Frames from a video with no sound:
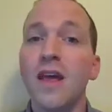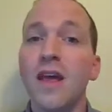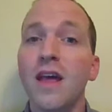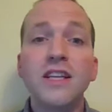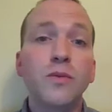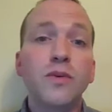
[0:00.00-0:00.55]

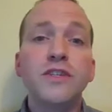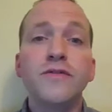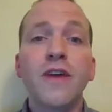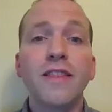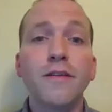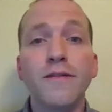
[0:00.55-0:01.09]
So once you've
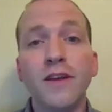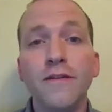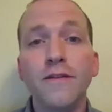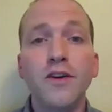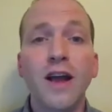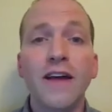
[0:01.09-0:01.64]
gotten the feel
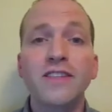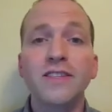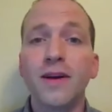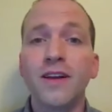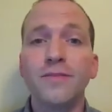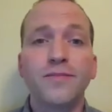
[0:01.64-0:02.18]
for your half
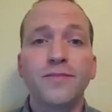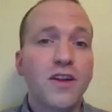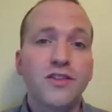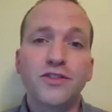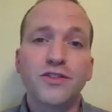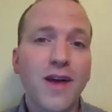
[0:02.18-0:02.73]
smile,
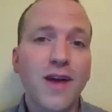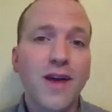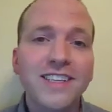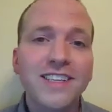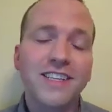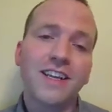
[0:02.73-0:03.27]
try
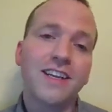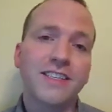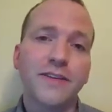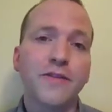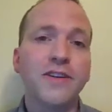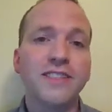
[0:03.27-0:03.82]
practicing it at
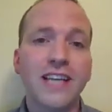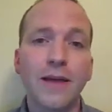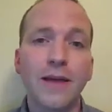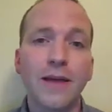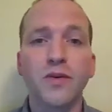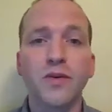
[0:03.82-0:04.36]
different
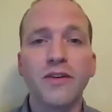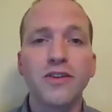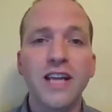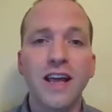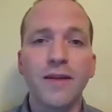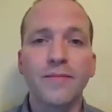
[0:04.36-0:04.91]
times throughout your
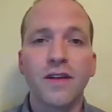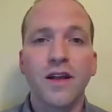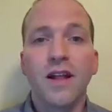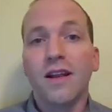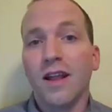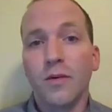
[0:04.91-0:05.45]
day,
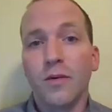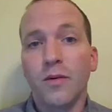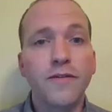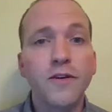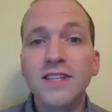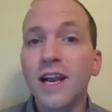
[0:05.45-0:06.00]
like when you
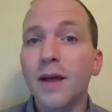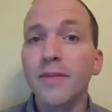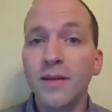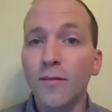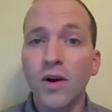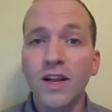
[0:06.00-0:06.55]
first get up in
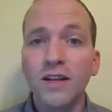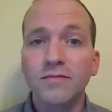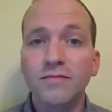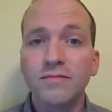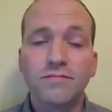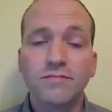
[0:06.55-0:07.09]
the morning,
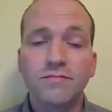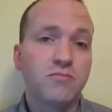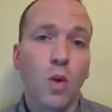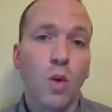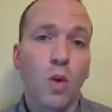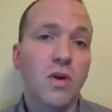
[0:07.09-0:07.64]

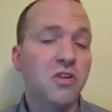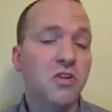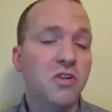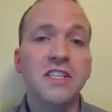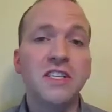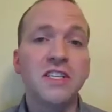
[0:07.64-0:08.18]
when you're
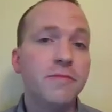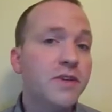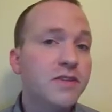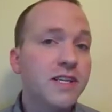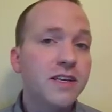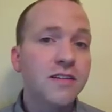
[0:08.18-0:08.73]
listening to
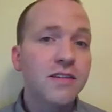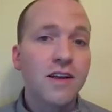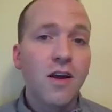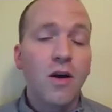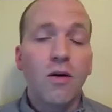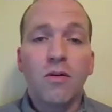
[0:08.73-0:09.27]
music,
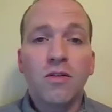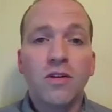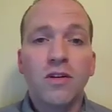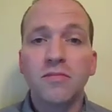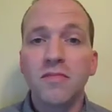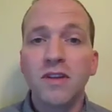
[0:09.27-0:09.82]

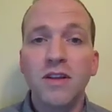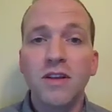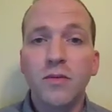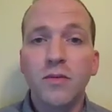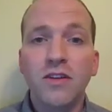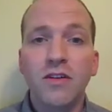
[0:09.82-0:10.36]
or even
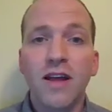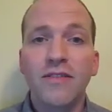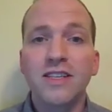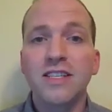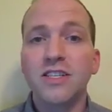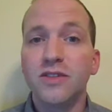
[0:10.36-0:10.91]
when you're having
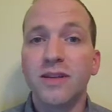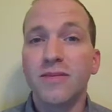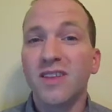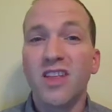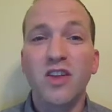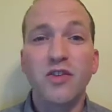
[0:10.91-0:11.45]
to do
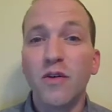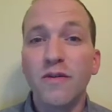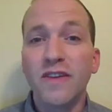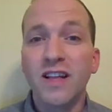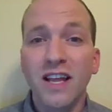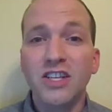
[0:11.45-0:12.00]
something that you don't
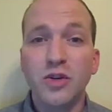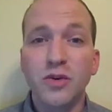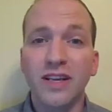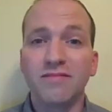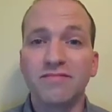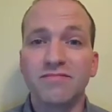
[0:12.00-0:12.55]
feel like doing,
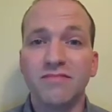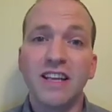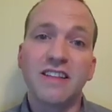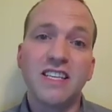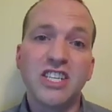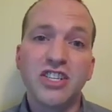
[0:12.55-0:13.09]
like
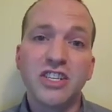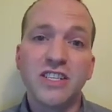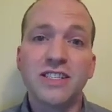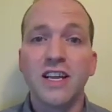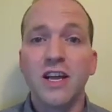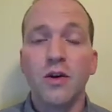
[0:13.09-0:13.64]
the
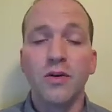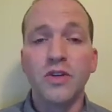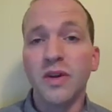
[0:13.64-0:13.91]
dishes, or doing